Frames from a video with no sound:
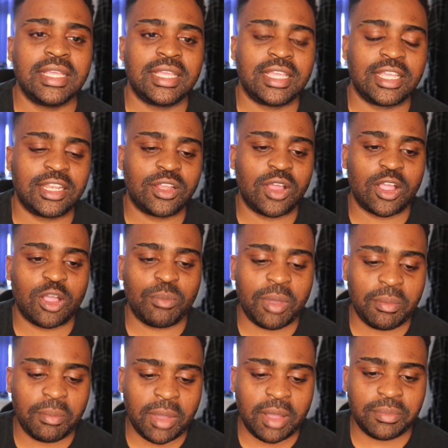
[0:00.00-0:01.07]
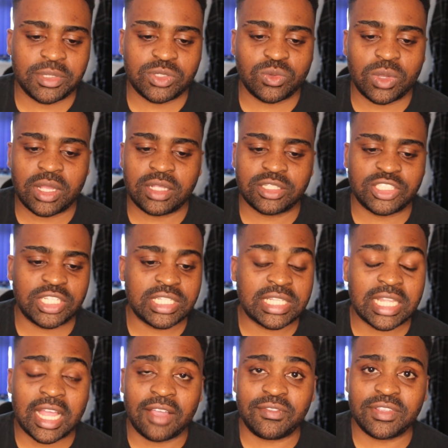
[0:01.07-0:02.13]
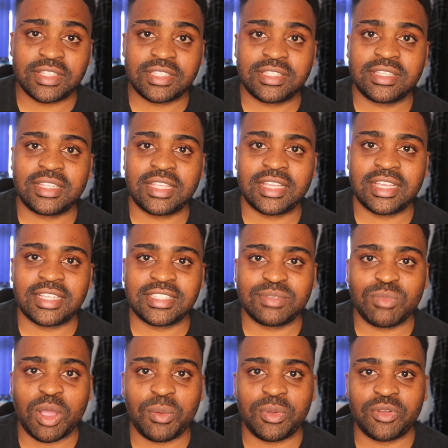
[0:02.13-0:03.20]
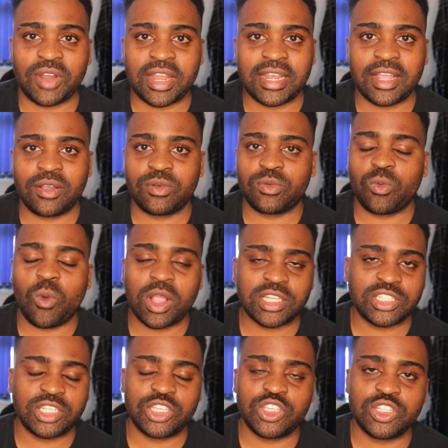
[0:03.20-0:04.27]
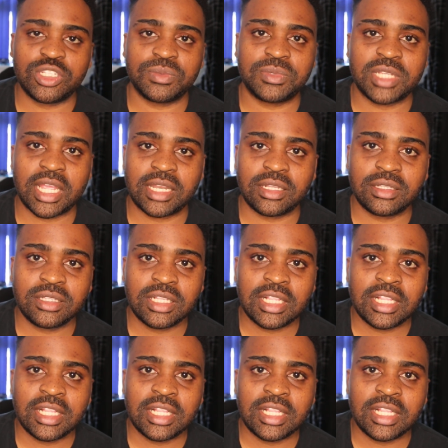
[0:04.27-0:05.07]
You know, I got my mom as well. She's loving Zimbabwe right now. Watch her YouTube channel.